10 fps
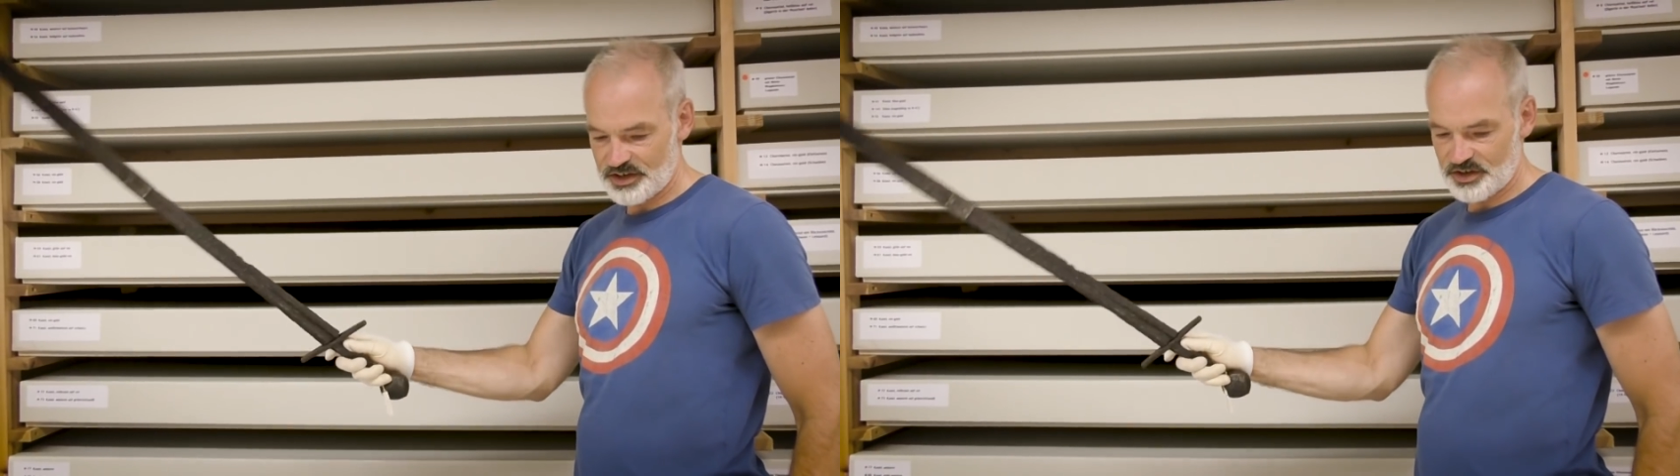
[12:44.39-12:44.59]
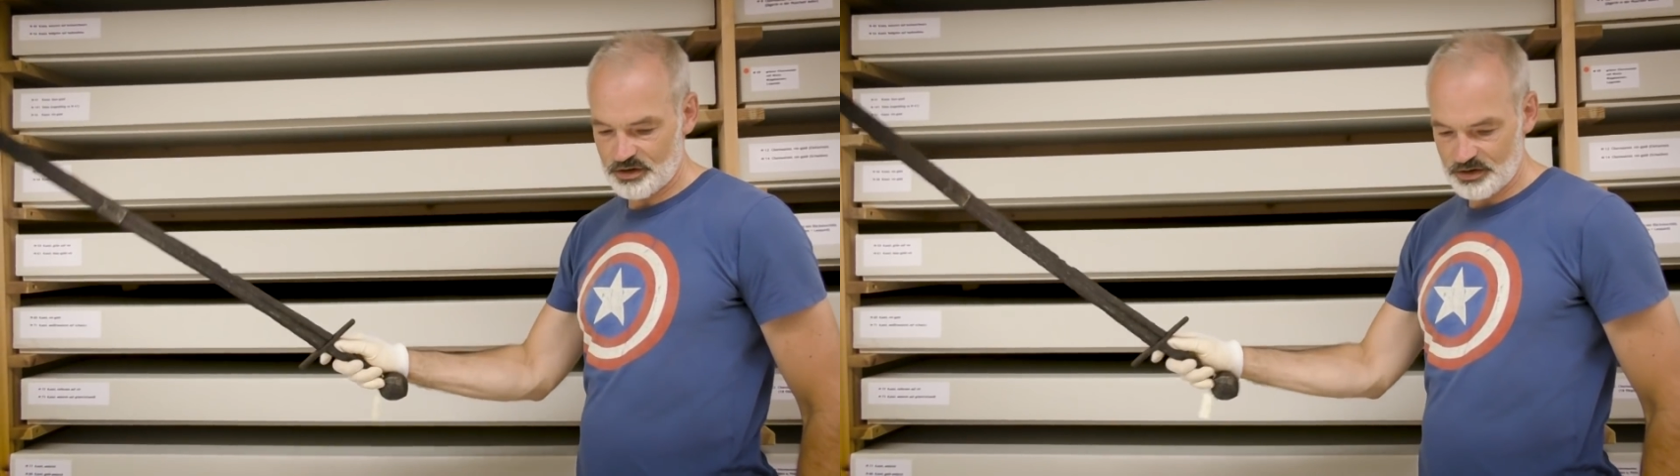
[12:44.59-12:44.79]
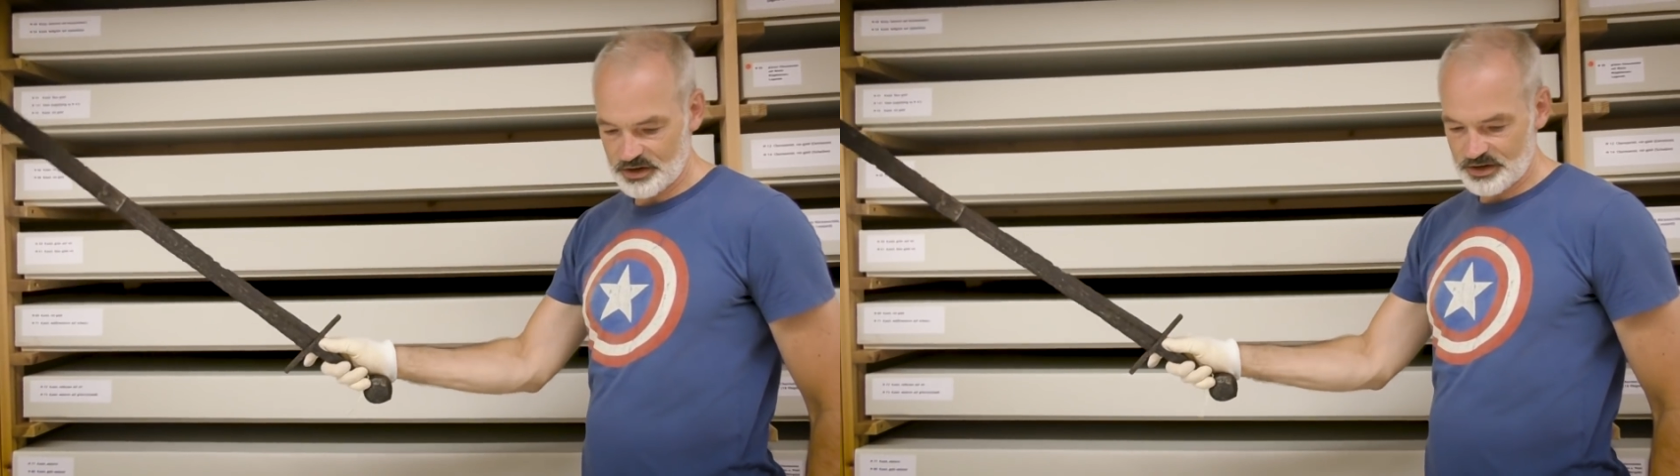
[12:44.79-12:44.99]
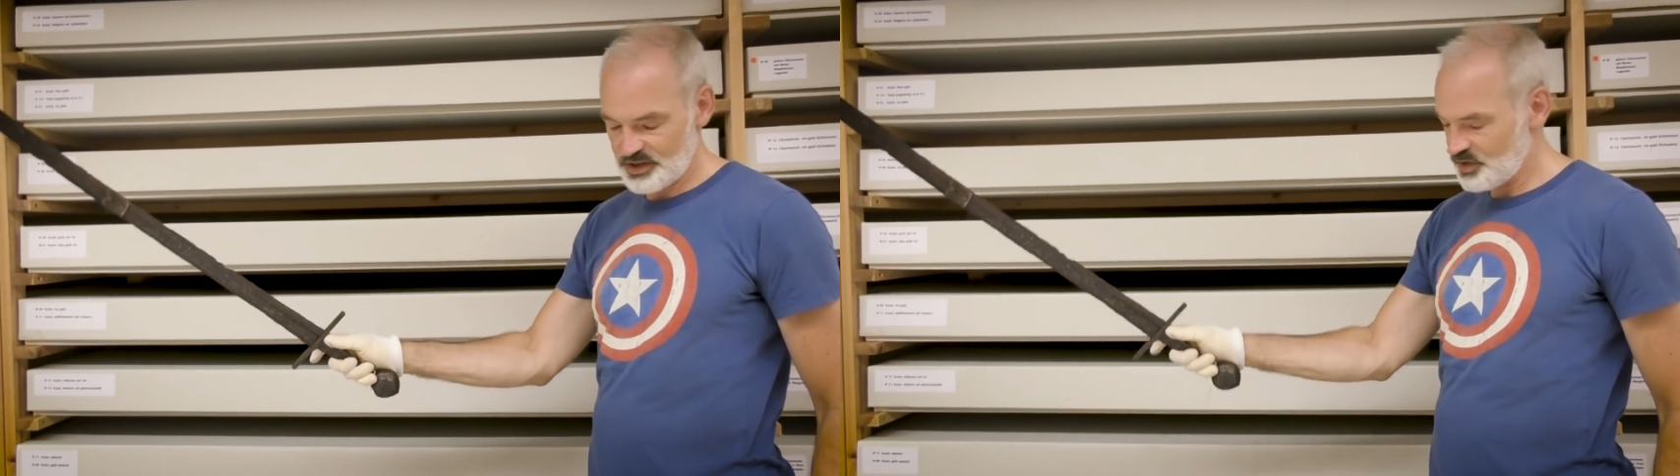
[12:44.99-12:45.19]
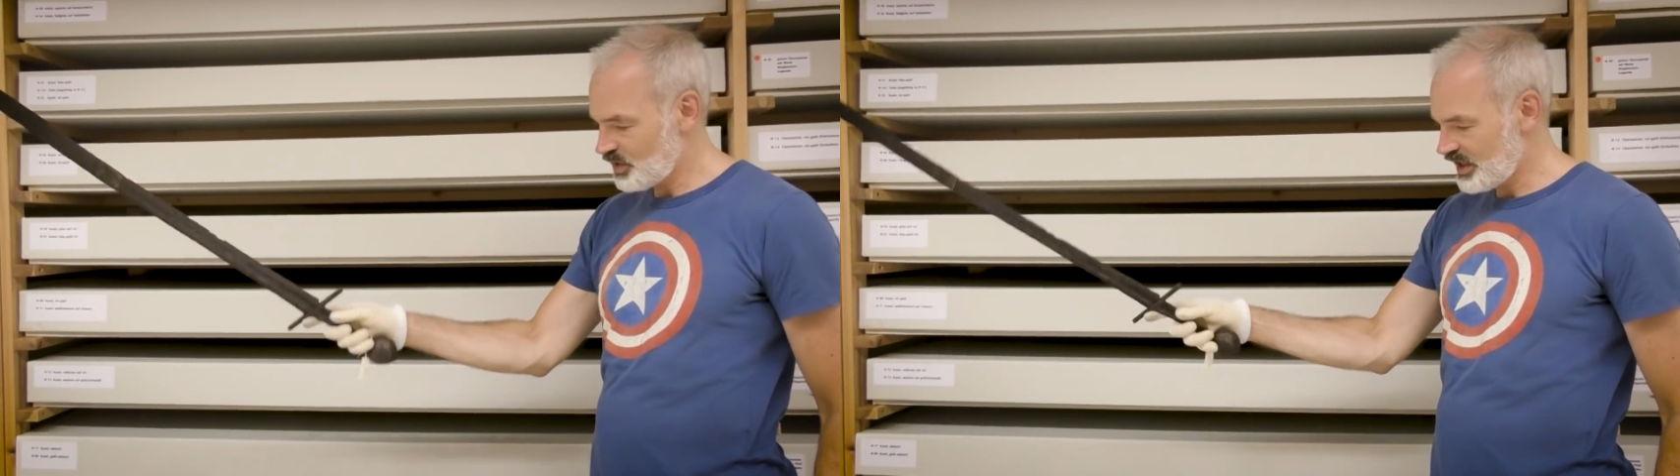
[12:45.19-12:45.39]
So this
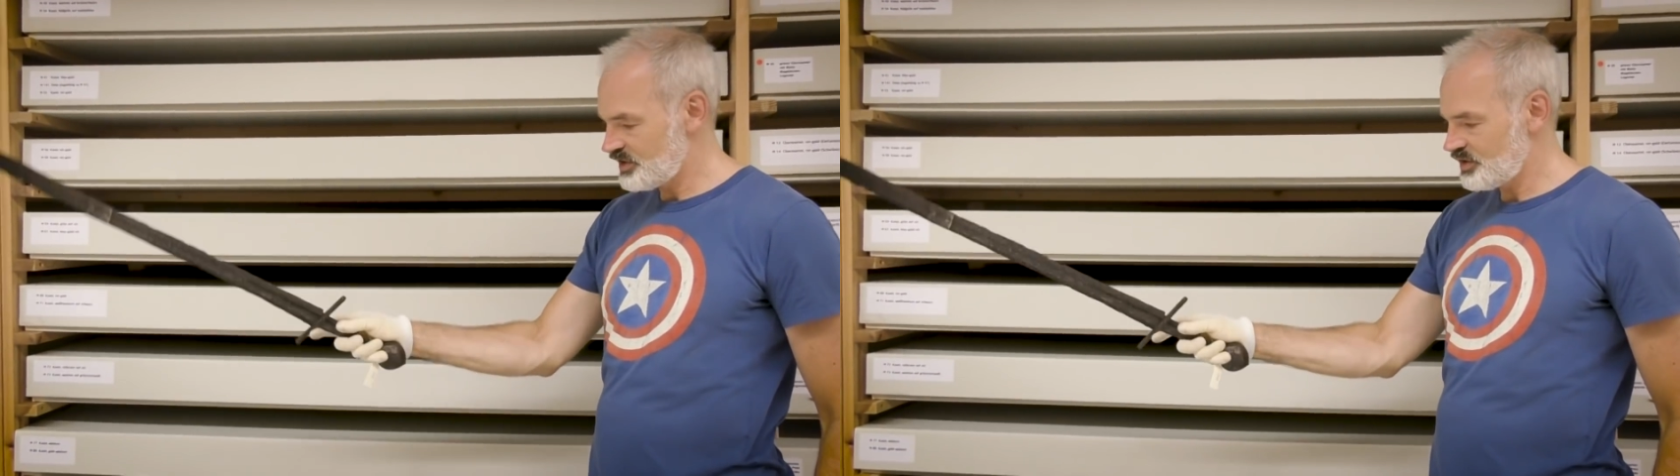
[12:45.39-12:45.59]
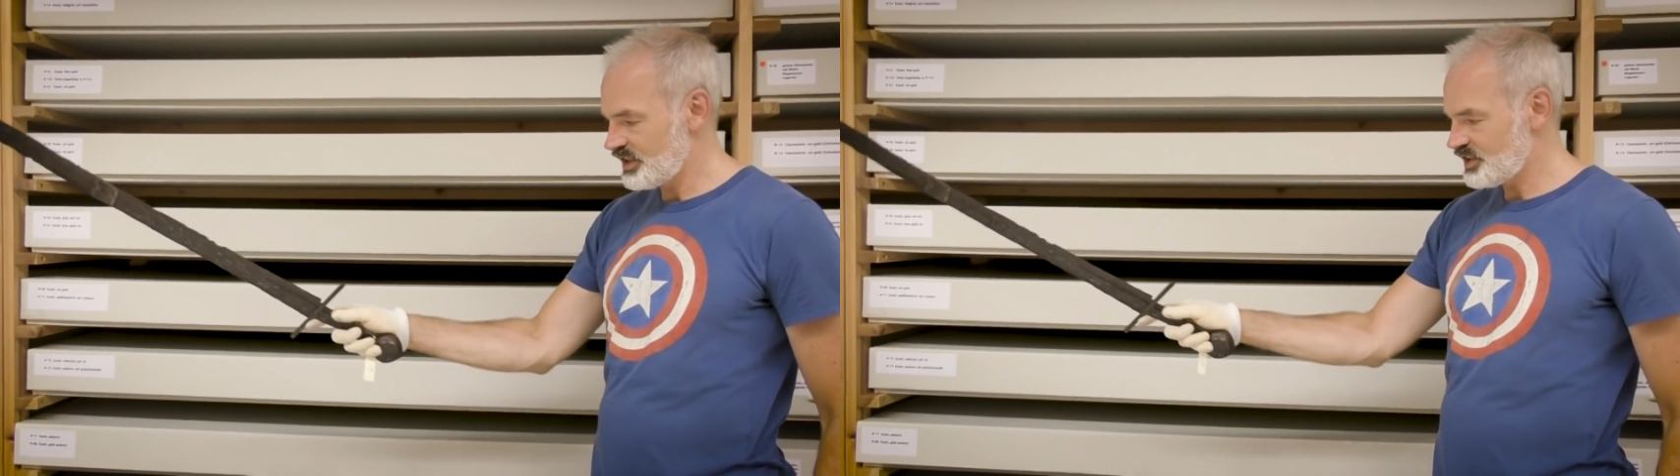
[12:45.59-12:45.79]
is what I do.